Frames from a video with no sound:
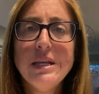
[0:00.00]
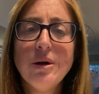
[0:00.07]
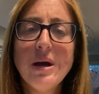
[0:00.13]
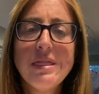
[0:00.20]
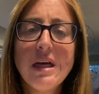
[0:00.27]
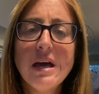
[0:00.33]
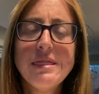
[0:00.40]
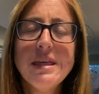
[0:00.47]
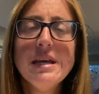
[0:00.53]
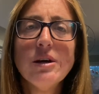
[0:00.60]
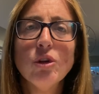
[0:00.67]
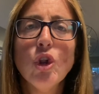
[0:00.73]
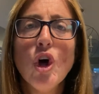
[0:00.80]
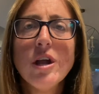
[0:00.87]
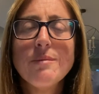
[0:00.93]
know, I, I, think a
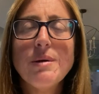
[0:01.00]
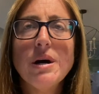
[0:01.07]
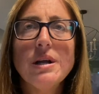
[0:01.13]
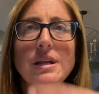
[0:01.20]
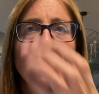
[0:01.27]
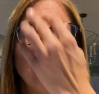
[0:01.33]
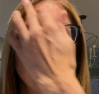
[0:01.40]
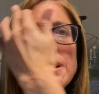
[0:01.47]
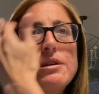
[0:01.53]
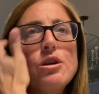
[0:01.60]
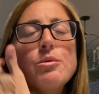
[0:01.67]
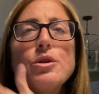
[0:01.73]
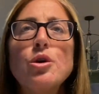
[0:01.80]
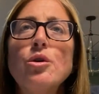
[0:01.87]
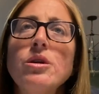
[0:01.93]
lot about, you know,
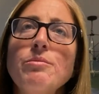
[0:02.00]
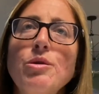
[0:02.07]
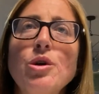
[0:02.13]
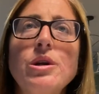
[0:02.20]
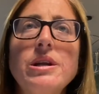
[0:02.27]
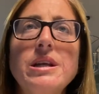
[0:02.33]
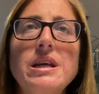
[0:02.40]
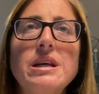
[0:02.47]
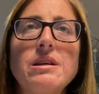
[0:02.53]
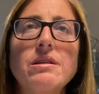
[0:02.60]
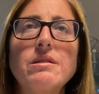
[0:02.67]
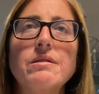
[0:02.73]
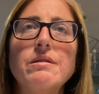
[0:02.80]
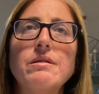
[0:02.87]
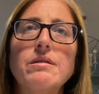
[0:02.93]
with herd
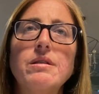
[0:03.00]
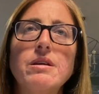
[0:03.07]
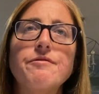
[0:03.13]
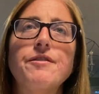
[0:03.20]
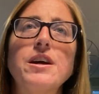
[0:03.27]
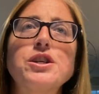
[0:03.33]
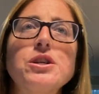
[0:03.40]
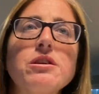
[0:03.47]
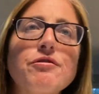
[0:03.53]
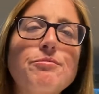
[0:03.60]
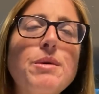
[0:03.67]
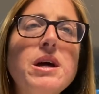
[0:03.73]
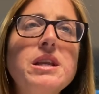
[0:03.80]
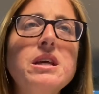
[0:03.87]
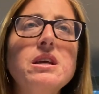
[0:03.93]
immunity, the infection of
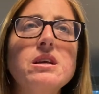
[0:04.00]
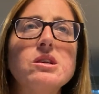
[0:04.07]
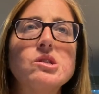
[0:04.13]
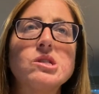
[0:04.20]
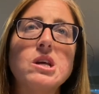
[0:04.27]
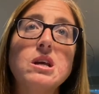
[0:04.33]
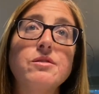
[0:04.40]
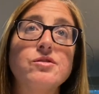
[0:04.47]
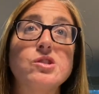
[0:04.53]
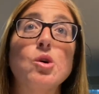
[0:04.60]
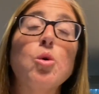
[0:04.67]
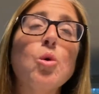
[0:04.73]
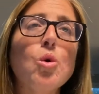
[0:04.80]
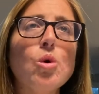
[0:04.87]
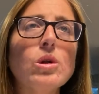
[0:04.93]
many saves the
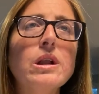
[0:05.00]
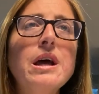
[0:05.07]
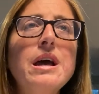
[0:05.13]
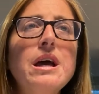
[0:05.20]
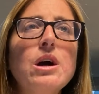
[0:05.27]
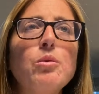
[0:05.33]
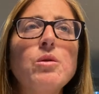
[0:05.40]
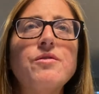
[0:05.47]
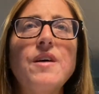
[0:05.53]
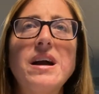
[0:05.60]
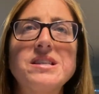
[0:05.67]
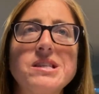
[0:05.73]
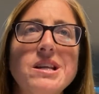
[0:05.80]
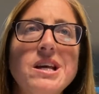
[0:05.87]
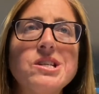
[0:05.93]
whole. With
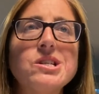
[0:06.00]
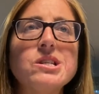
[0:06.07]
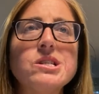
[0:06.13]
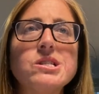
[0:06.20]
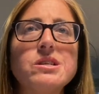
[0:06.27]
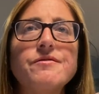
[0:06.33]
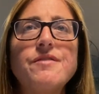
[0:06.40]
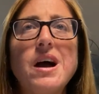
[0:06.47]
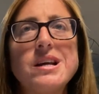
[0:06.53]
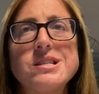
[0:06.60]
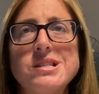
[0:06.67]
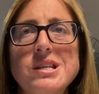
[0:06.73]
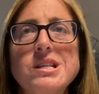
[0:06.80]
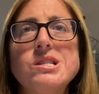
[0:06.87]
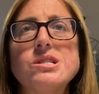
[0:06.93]
vaccinations, the
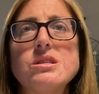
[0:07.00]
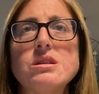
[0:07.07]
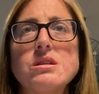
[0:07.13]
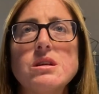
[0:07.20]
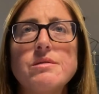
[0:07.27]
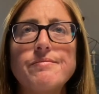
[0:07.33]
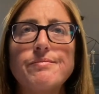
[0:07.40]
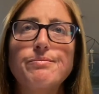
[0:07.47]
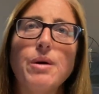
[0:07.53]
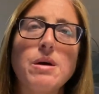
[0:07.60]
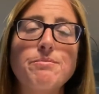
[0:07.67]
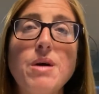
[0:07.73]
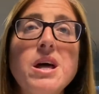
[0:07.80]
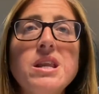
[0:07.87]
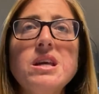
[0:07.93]
vaccines by
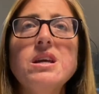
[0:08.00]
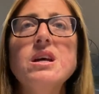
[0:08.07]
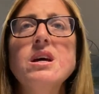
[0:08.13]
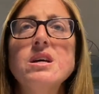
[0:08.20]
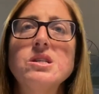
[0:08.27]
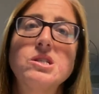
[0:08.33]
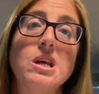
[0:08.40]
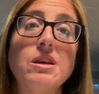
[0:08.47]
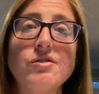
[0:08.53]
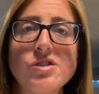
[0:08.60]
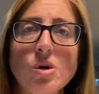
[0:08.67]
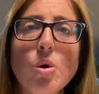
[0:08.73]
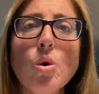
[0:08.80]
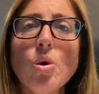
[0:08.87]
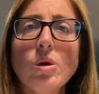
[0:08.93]
many saves
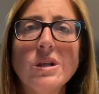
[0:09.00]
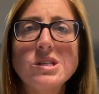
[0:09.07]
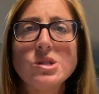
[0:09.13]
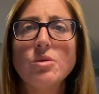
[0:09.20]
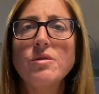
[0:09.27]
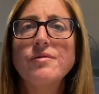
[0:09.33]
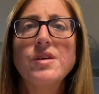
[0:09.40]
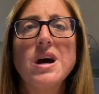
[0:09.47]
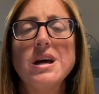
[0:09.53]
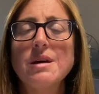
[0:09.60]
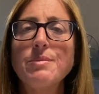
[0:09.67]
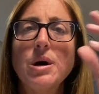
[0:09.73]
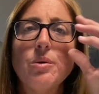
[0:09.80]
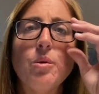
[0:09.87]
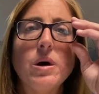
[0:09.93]
the whole. And so we've got
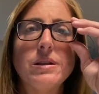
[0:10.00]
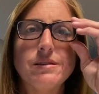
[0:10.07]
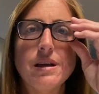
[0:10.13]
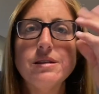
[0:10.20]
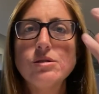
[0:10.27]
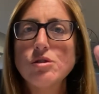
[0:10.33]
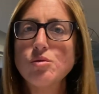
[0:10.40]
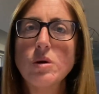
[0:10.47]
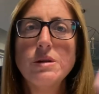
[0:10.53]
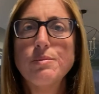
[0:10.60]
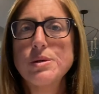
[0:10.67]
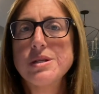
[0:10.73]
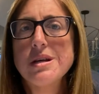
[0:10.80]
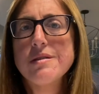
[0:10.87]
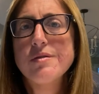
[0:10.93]
about, what, 10 to
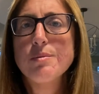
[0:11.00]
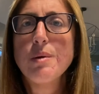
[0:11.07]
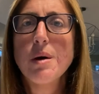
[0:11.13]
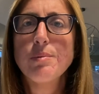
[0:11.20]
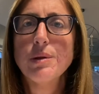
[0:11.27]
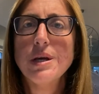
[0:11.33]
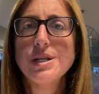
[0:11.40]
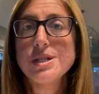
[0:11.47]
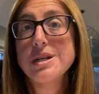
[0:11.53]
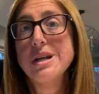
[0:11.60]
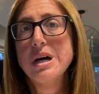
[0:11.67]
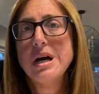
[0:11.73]
20% of the population